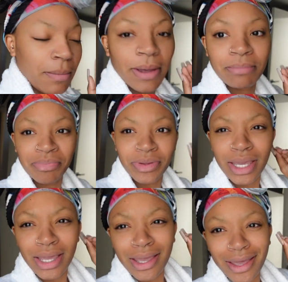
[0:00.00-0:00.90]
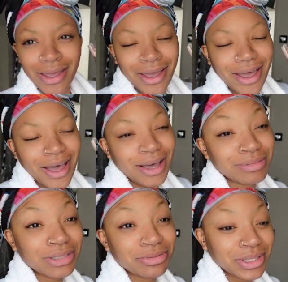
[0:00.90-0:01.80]
But
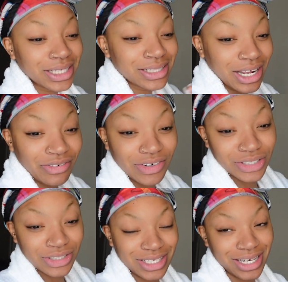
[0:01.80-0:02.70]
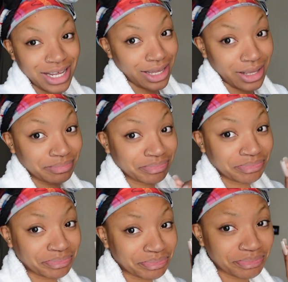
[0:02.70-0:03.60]
I'm just really excited for today.
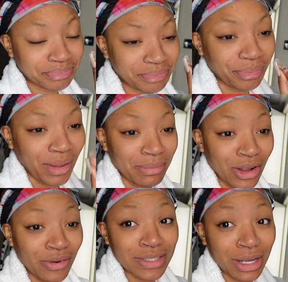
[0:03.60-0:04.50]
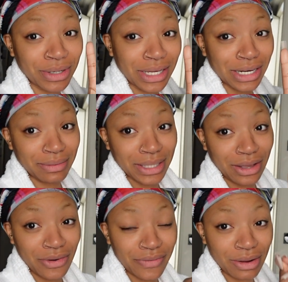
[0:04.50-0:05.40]
I'm nervous. I want to get
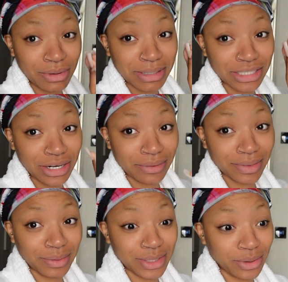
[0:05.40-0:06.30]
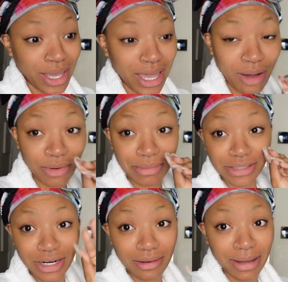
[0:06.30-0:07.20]
everything over. I want to make sure everything's okay. I want to make
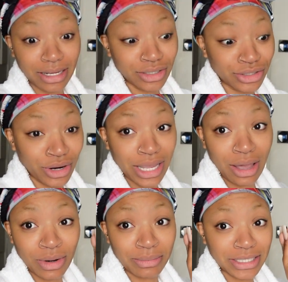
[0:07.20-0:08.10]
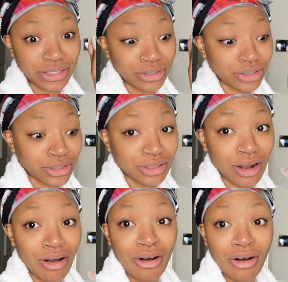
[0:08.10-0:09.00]
sure everybody looks great. I want to make
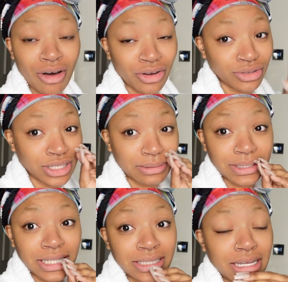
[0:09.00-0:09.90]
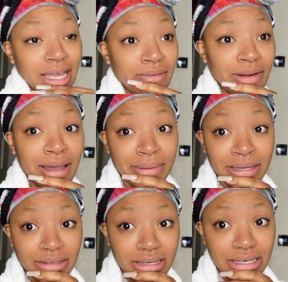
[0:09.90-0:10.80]
sure all those types of things that could ever
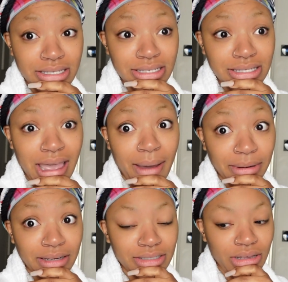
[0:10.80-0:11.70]
happen is happening.